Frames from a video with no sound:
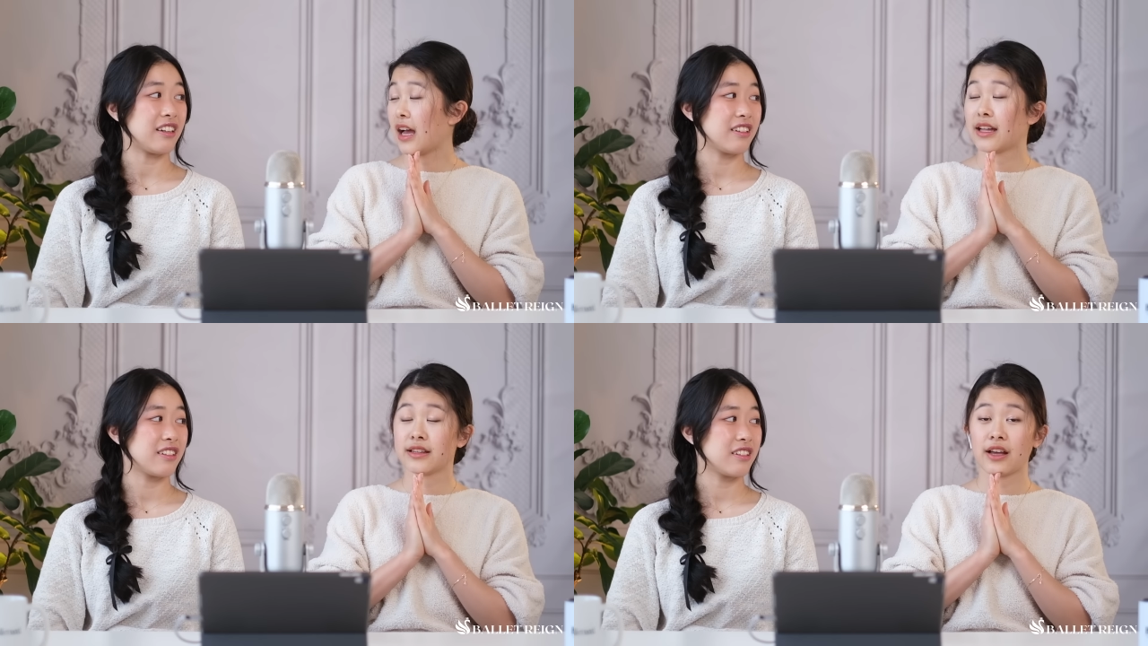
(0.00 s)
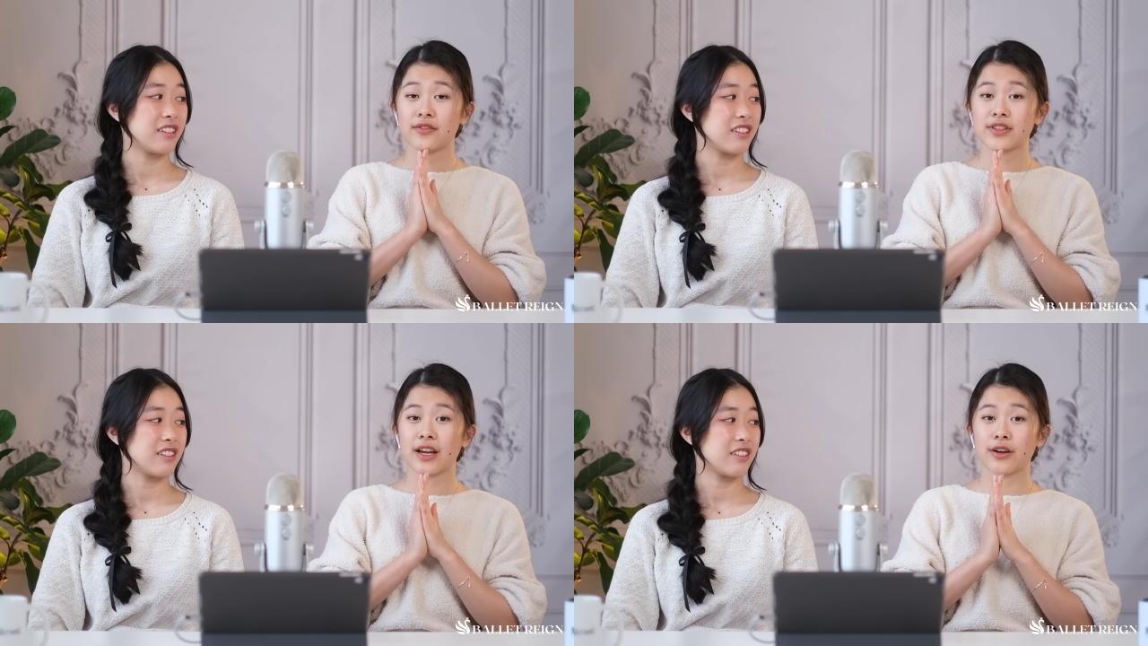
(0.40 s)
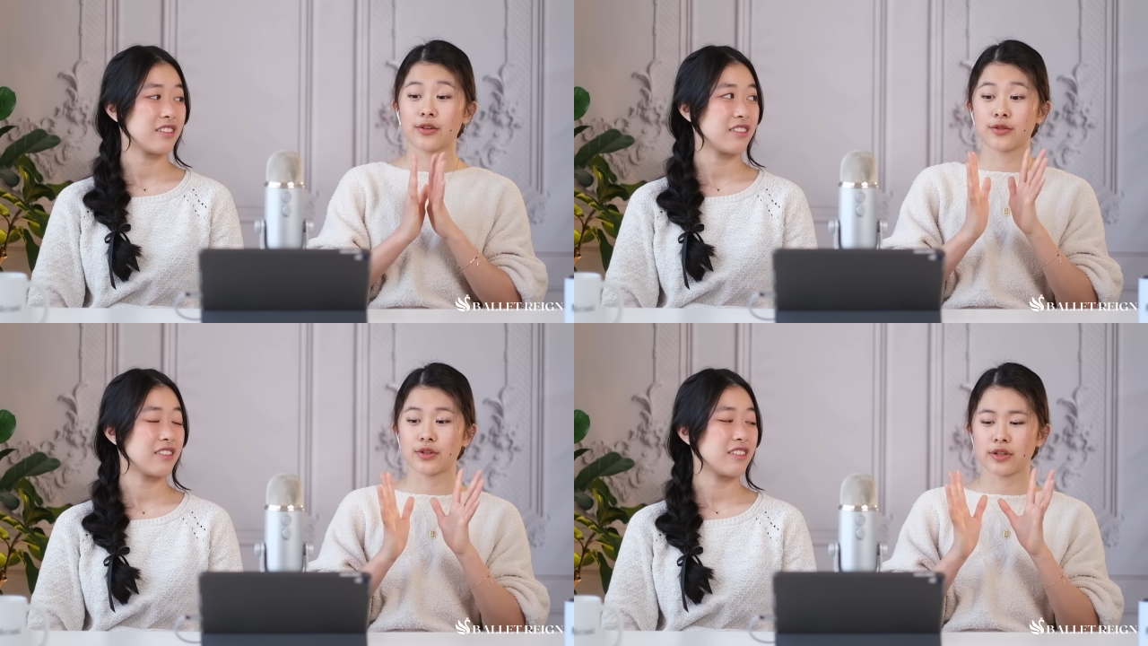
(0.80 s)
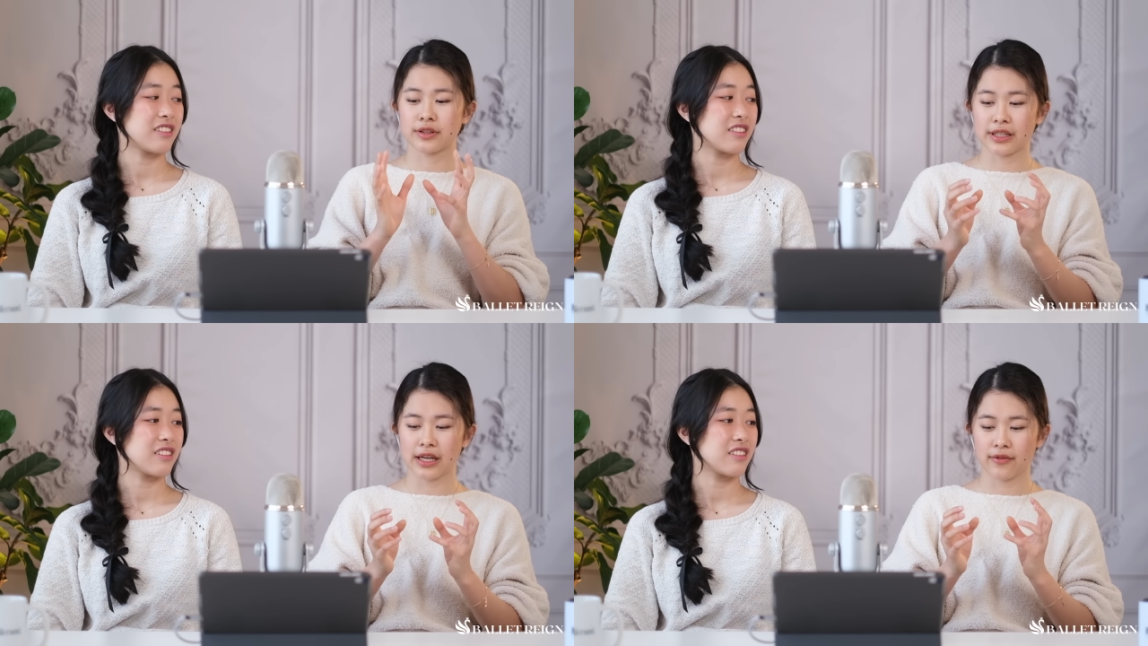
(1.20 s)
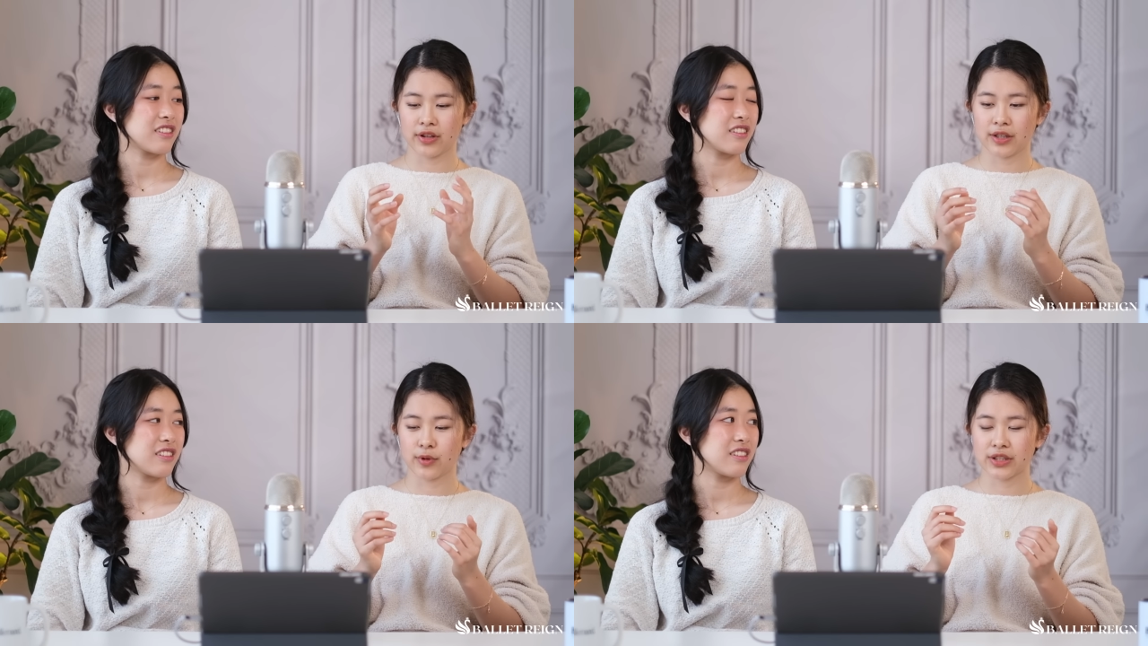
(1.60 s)
Speaker 1: I loved how clean
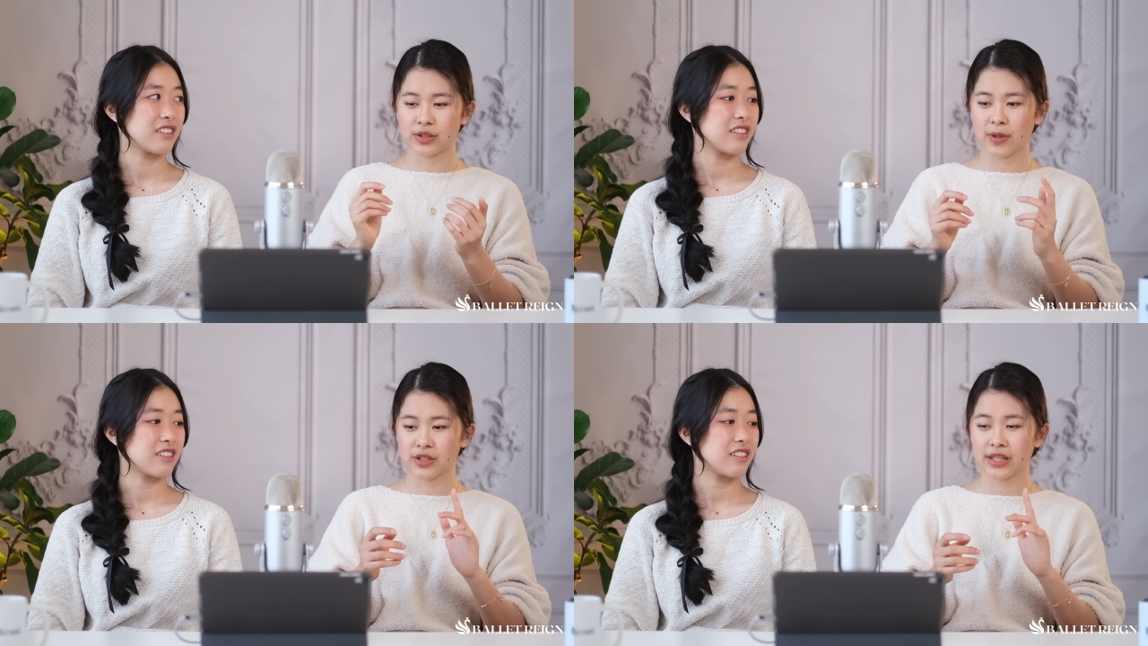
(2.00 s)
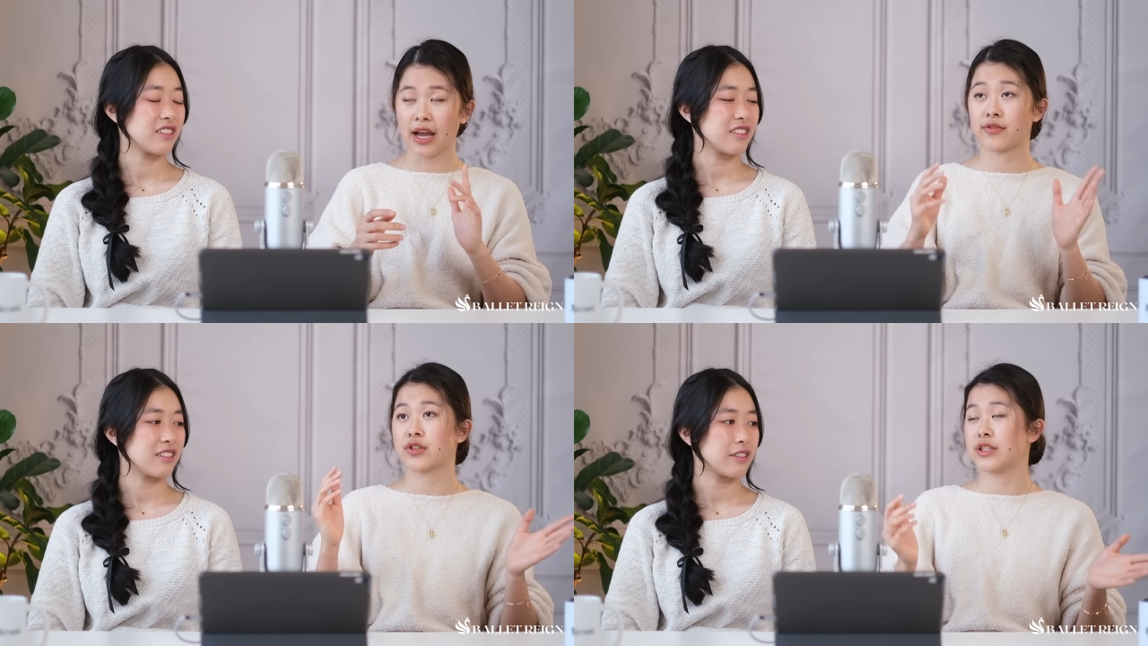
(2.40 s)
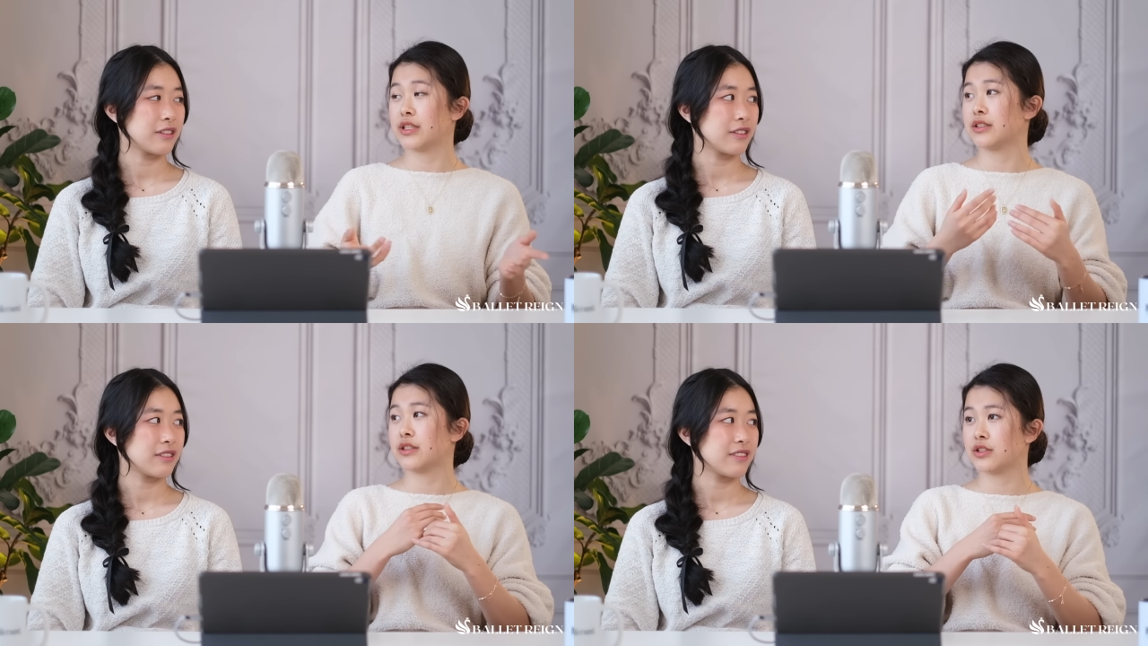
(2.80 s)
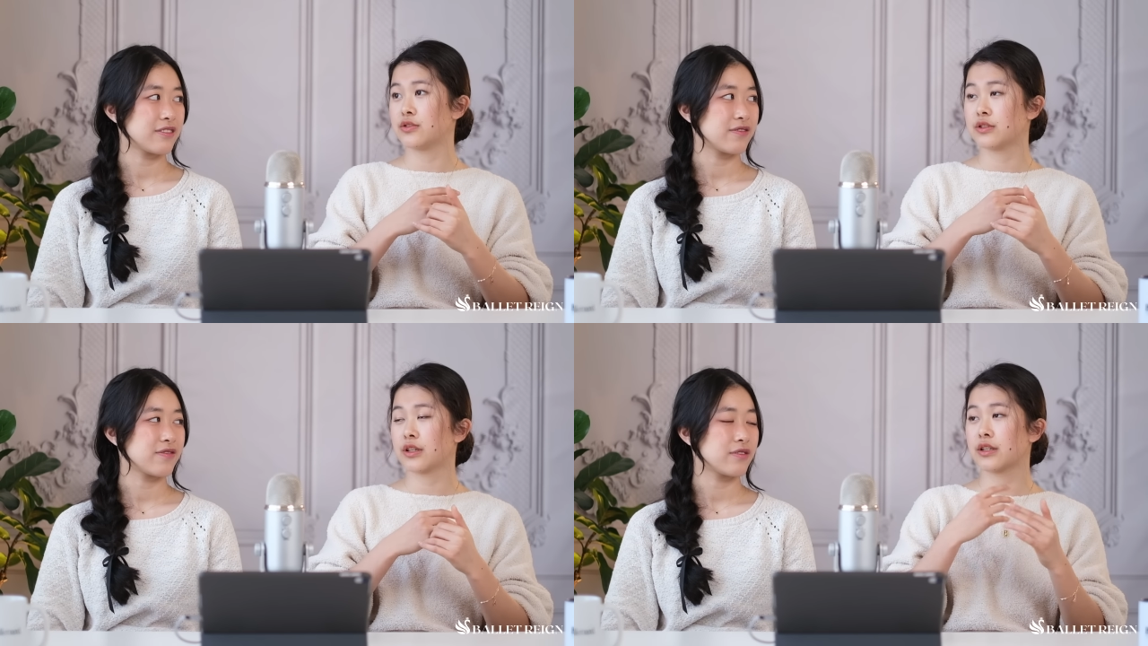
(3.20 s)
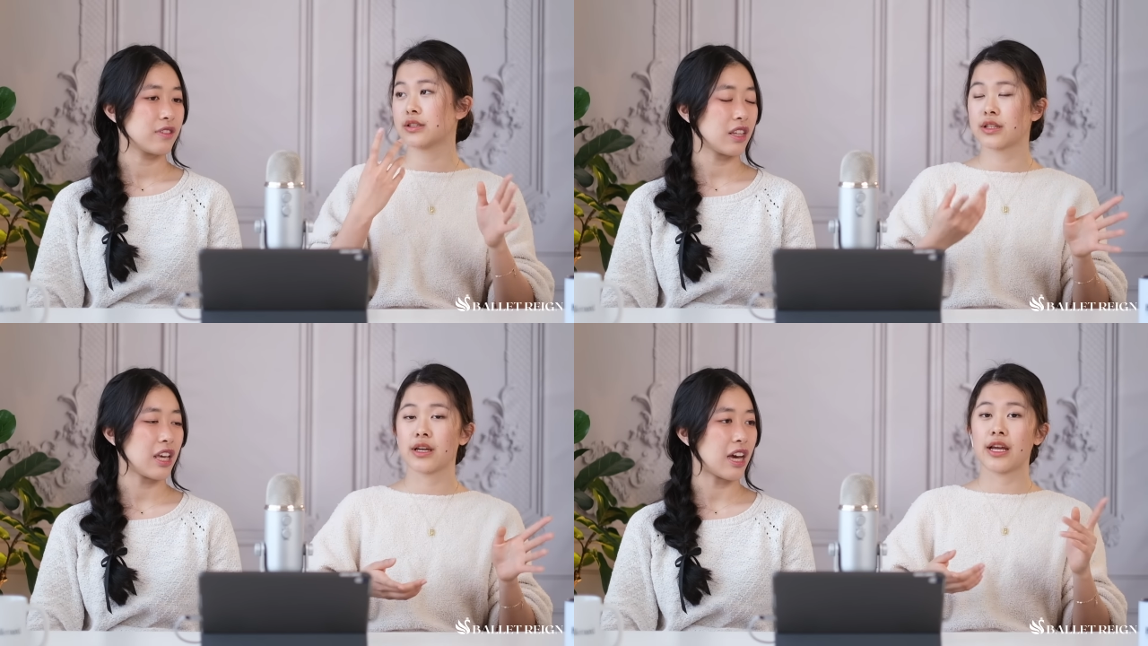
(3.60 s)
everything was, especially after he does the
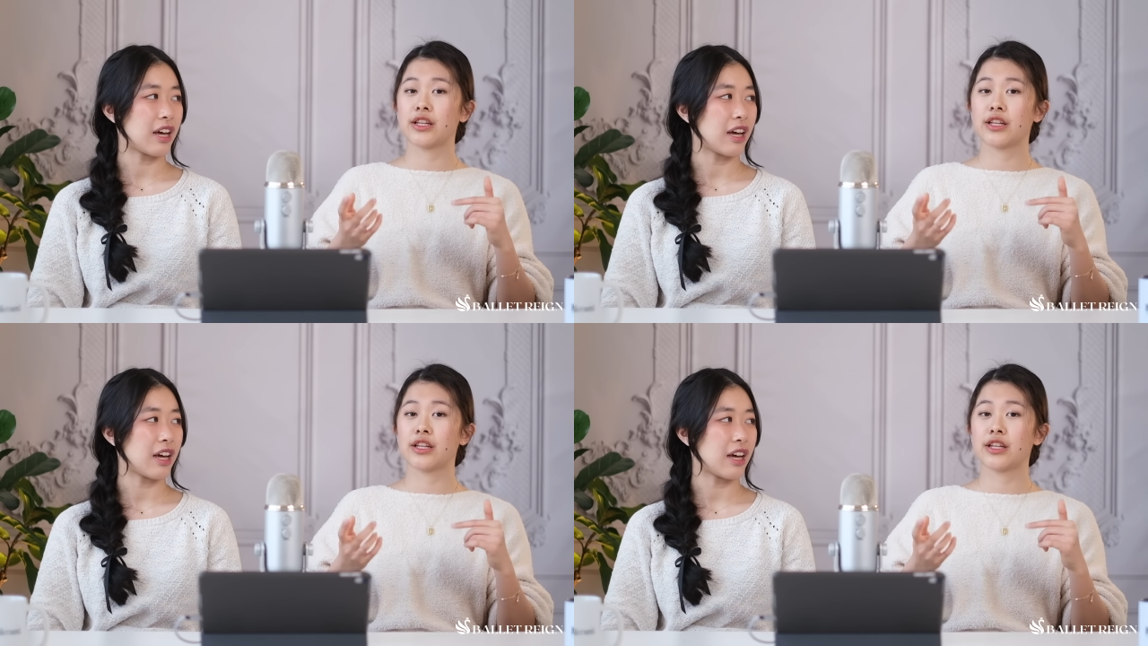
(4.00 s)
tours yeah.